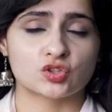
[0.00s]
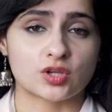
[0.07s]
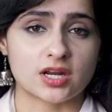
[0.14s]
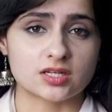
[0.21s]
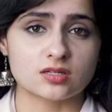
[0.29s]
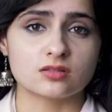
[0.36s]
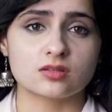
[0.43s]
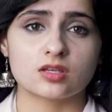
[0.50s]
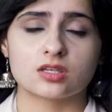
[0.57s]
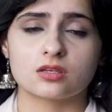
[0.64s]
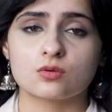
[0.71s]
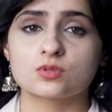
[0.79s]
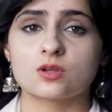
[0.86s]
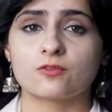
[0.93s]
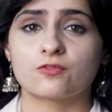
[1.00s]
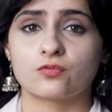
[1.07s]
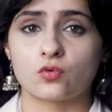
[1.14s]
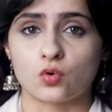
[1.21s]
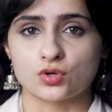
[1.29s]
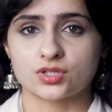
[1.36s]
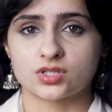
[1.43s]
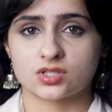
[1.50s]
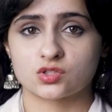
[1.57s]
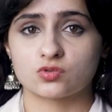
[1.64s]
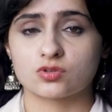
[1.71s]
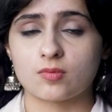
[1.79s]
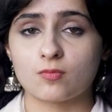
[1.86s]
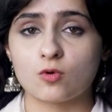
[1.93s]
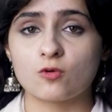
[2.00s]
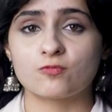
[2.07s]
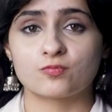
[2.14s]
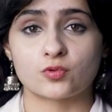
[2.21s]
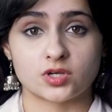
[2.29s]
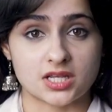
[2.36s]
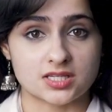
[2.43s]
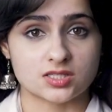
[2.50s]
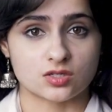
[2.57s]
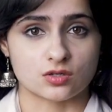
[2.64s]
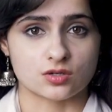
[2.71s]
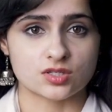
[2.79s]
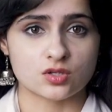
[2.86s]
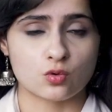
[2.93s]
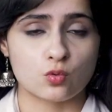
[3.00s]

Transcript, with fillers: threatened the use of force to remove protesters